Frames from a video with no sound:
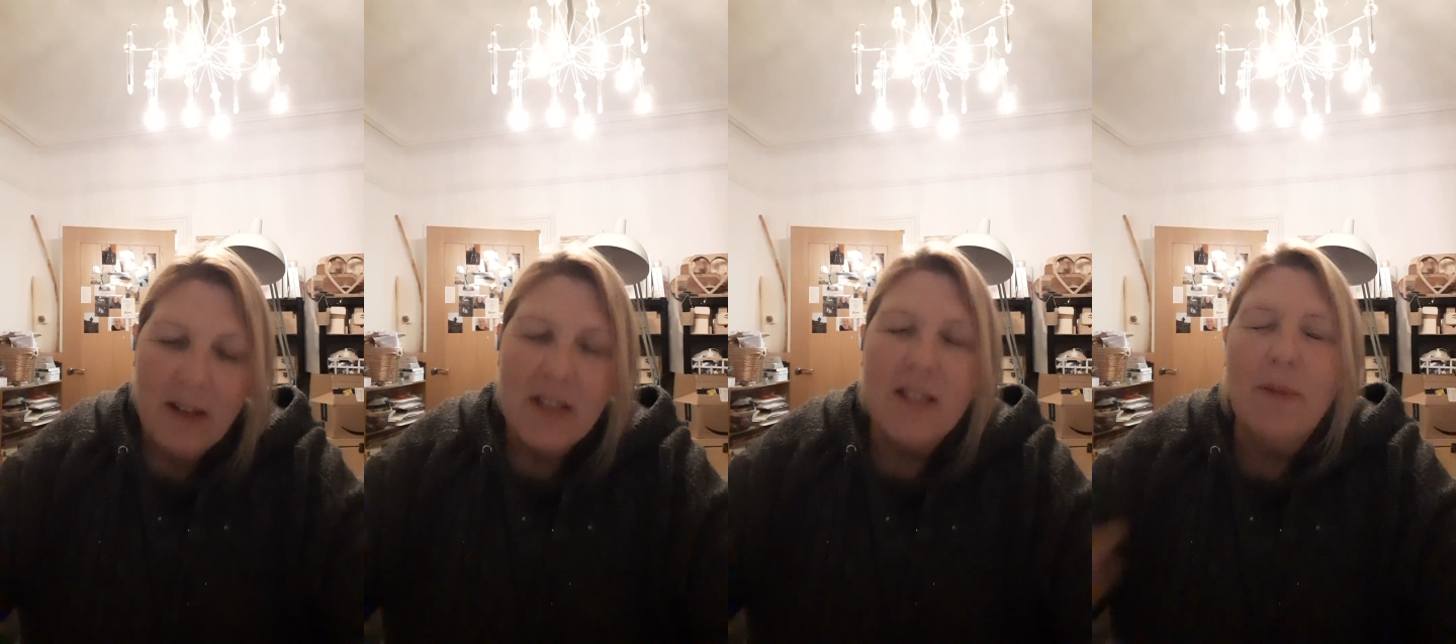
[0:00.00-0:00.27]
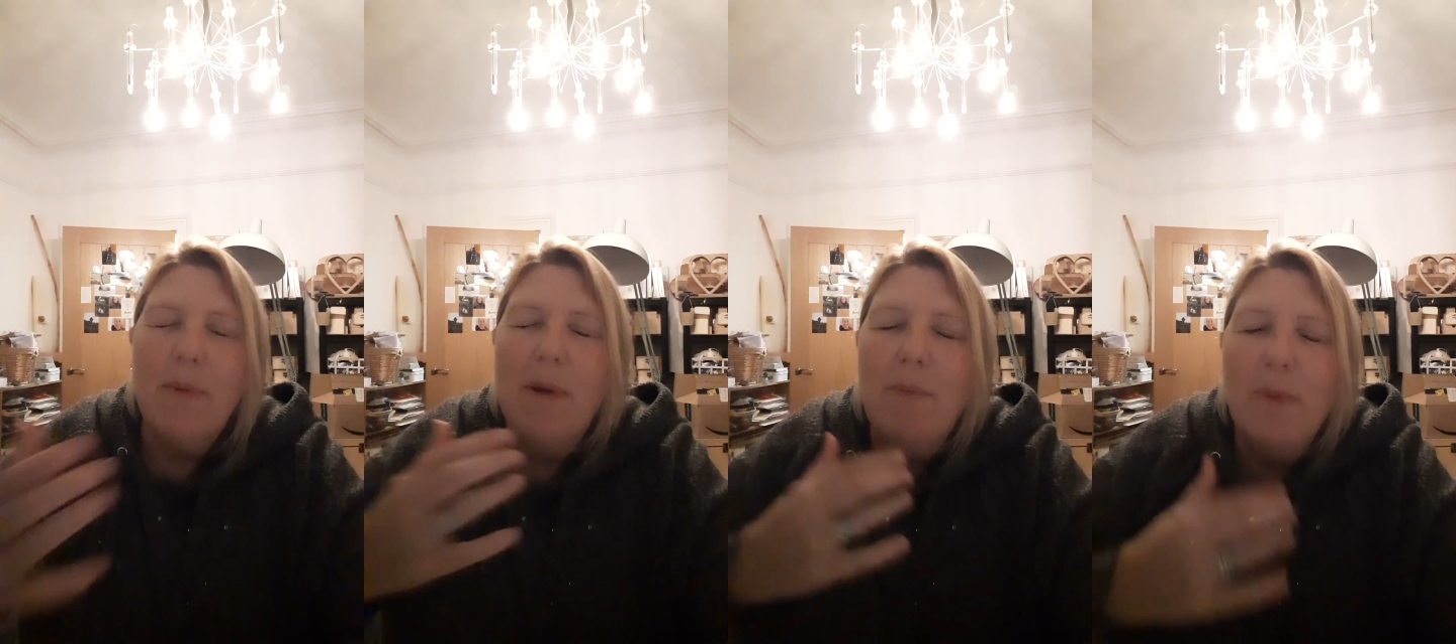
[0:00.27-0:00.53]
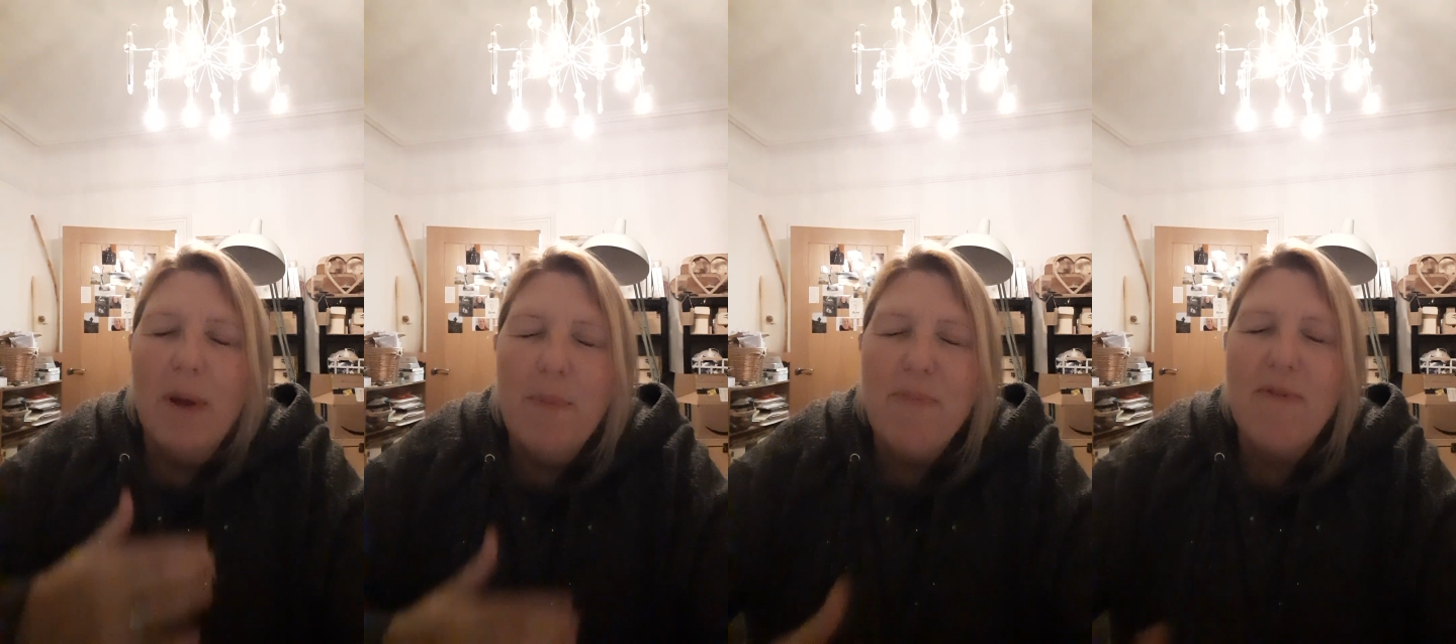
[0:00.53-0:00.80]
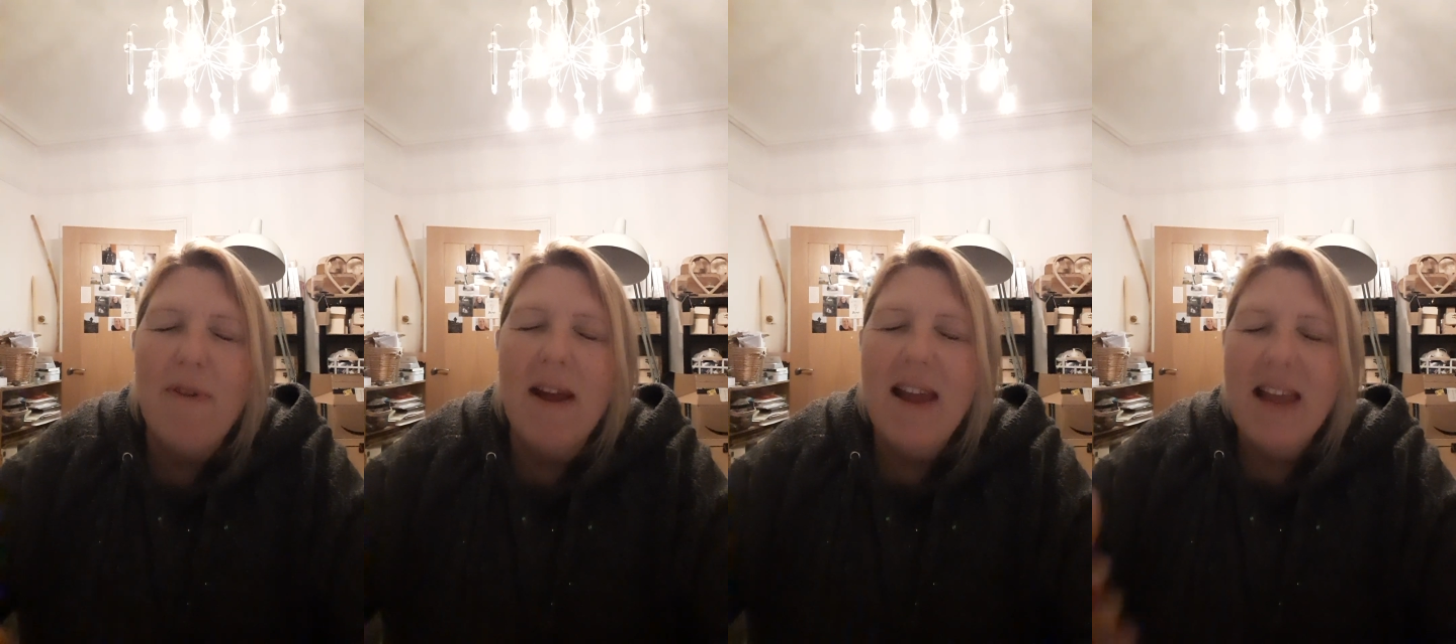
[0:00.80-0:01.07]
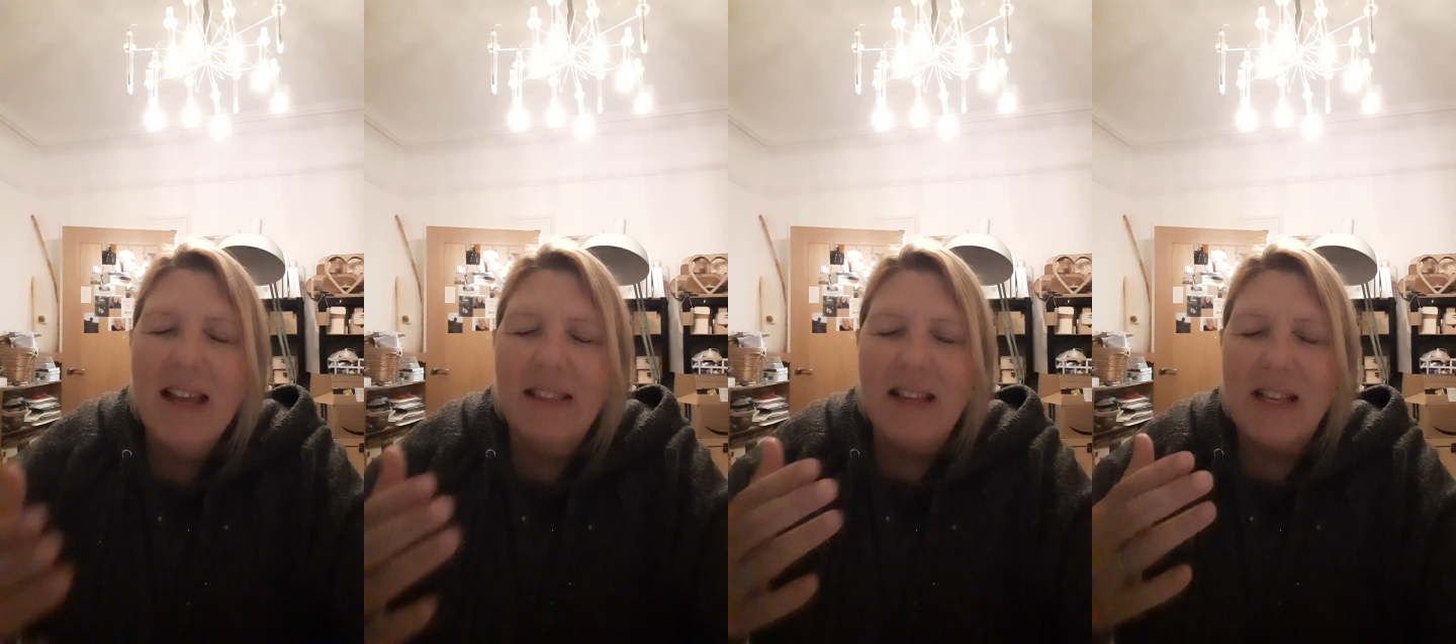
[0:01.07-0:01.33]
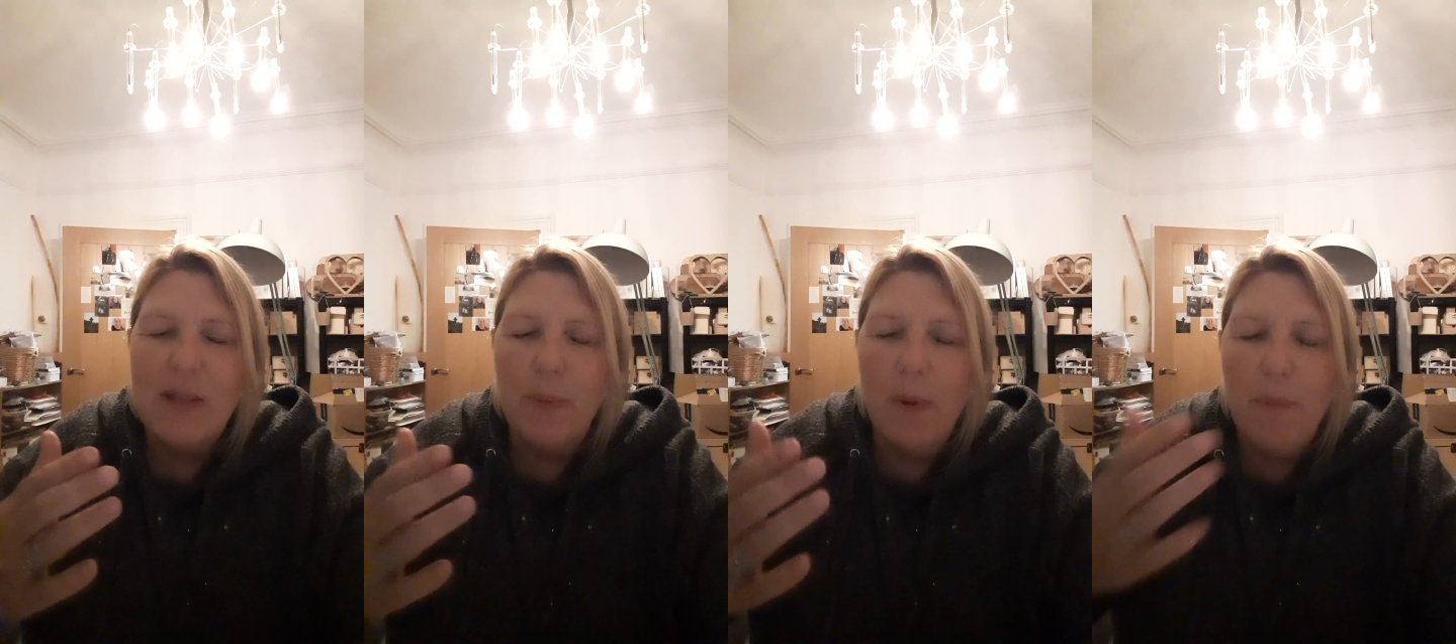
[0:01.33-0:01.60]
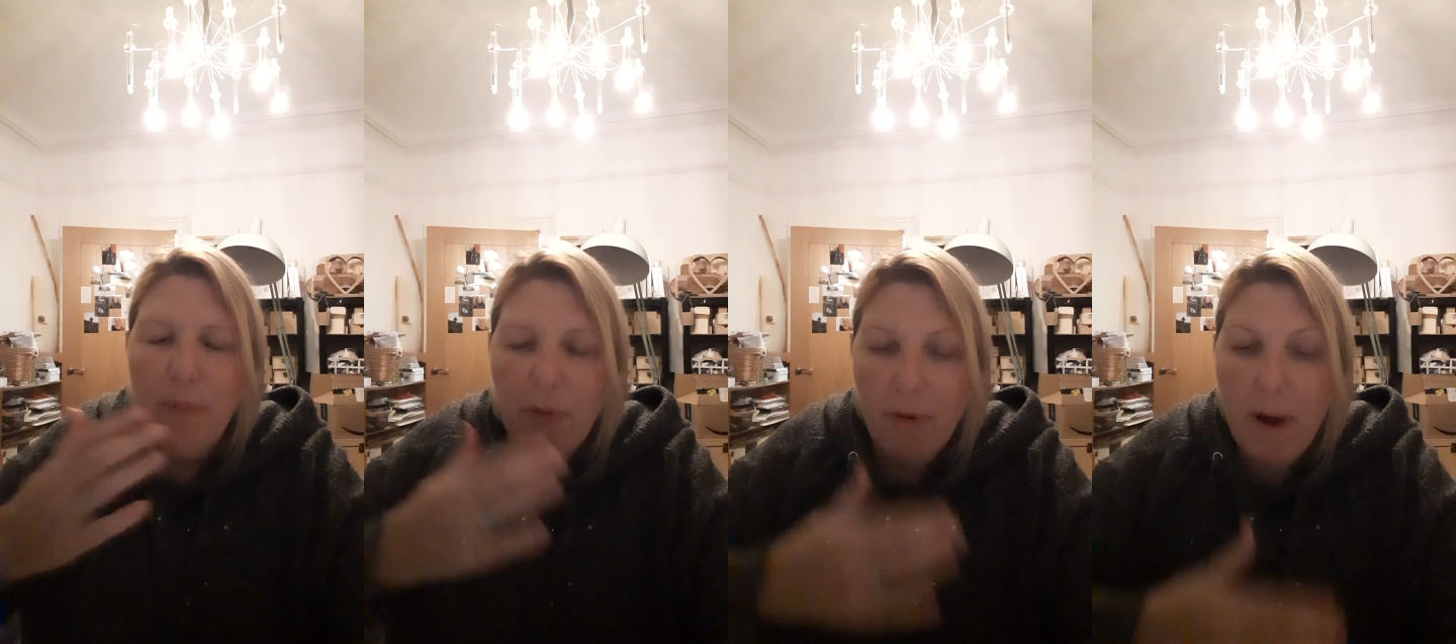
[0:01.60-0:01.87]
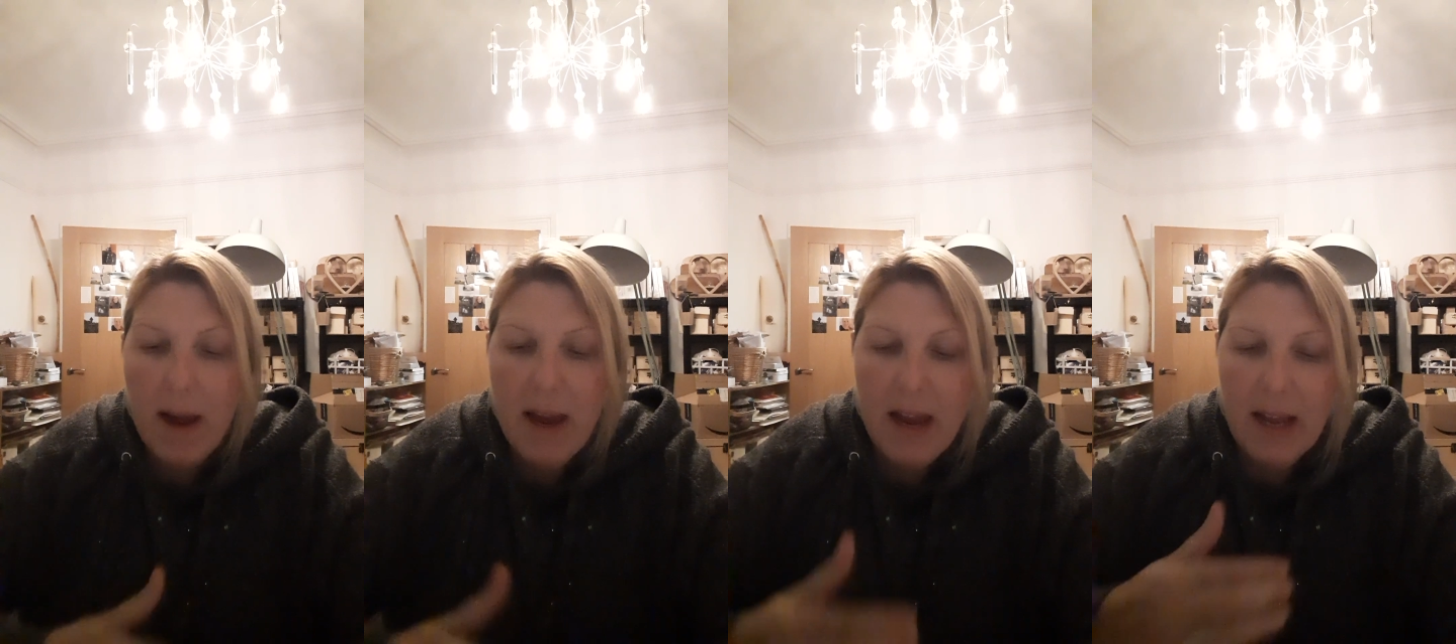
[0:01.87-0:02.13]
So when we're praying this, we're
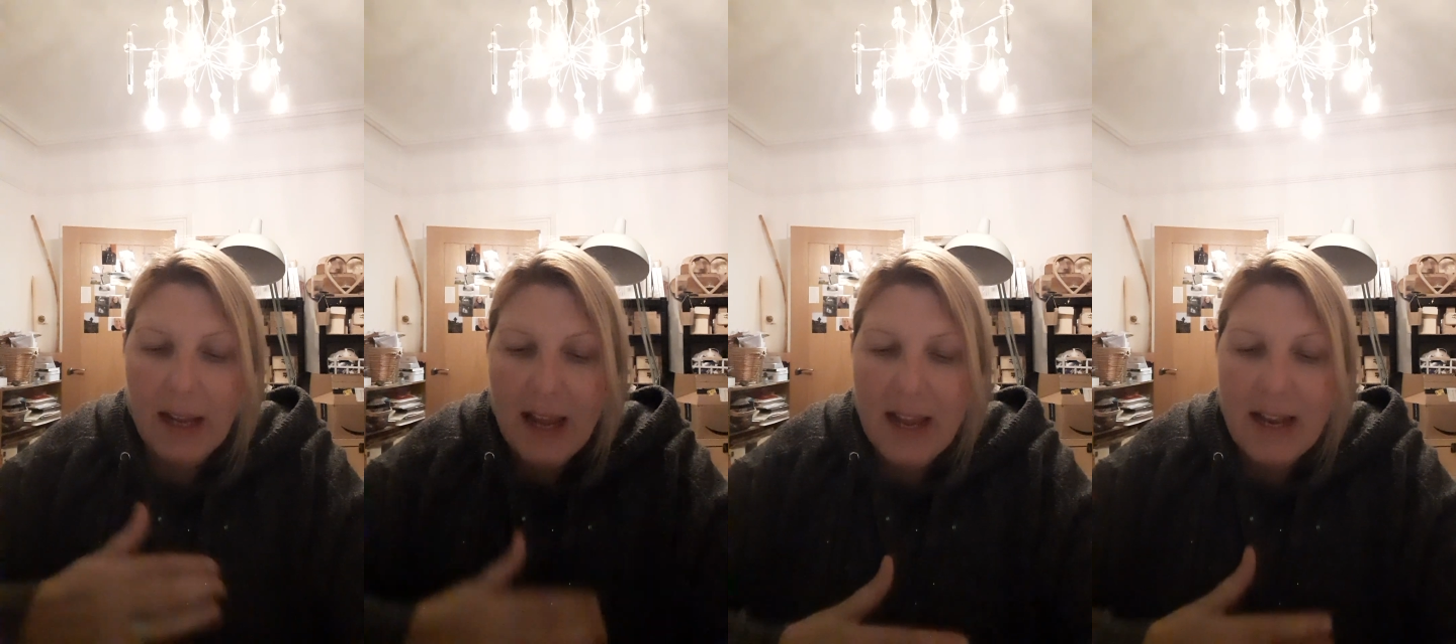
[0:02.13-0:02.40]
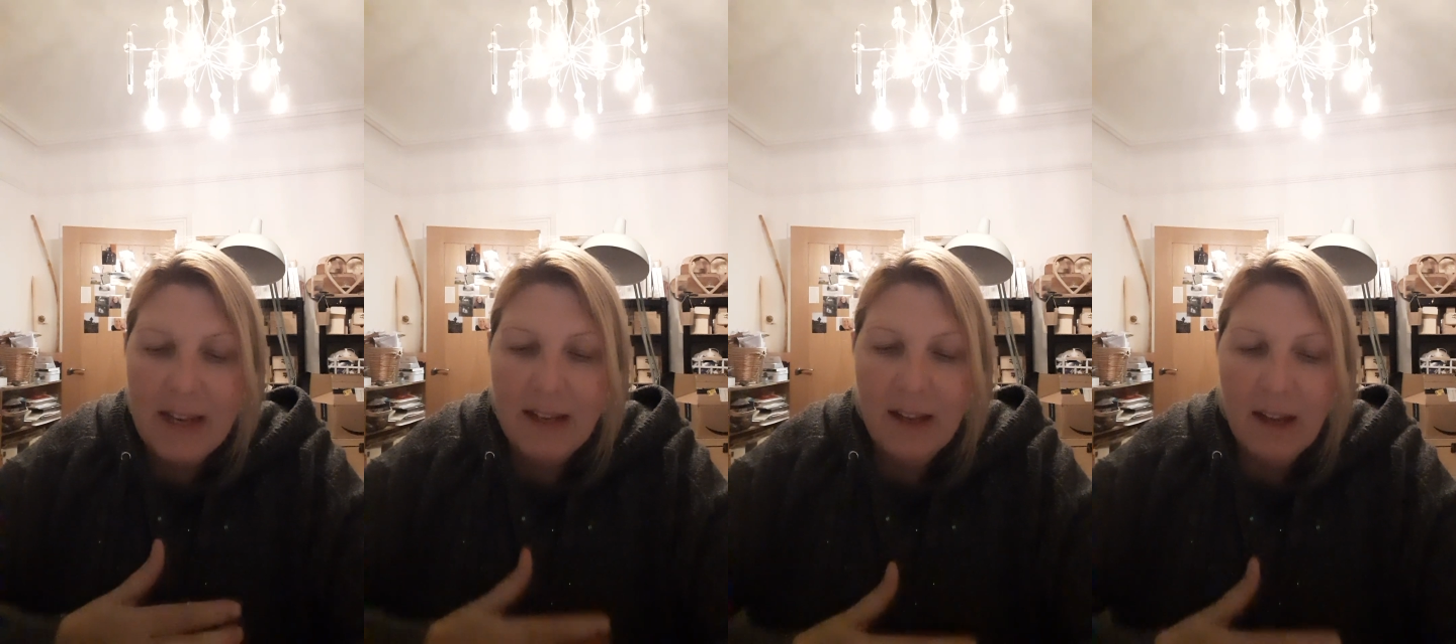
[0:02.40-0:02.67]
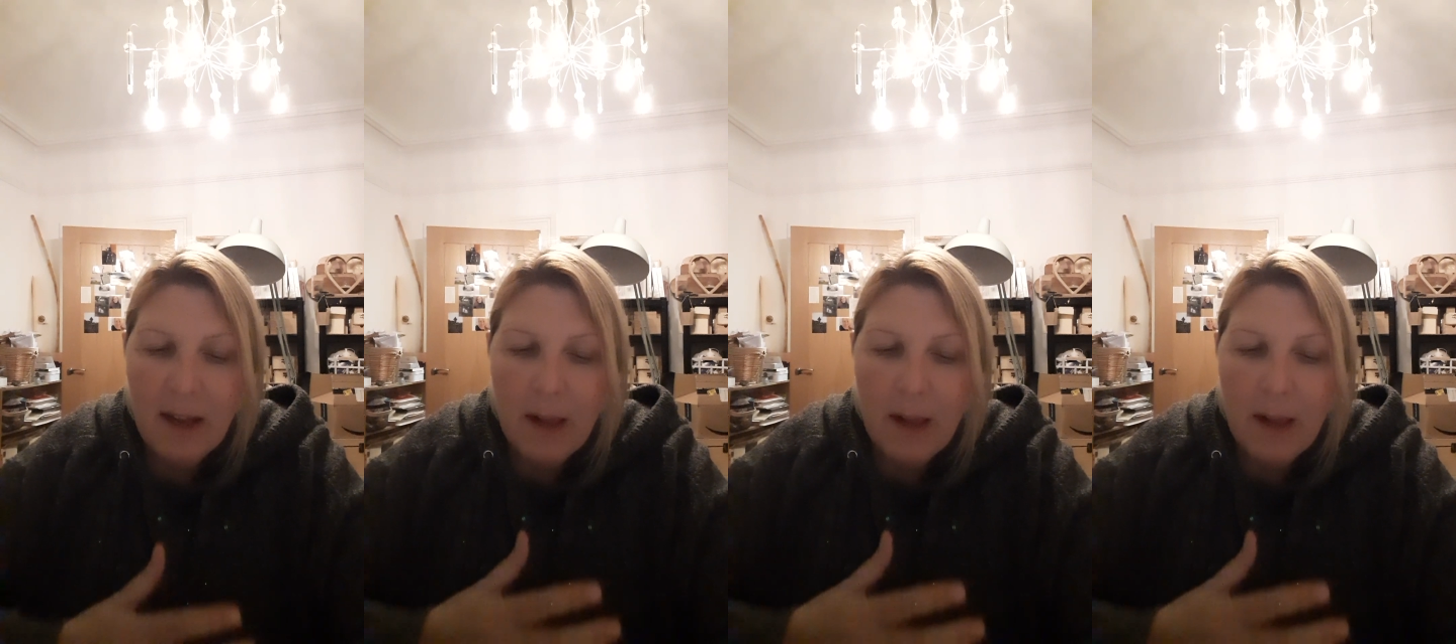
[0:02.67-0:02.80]
praying in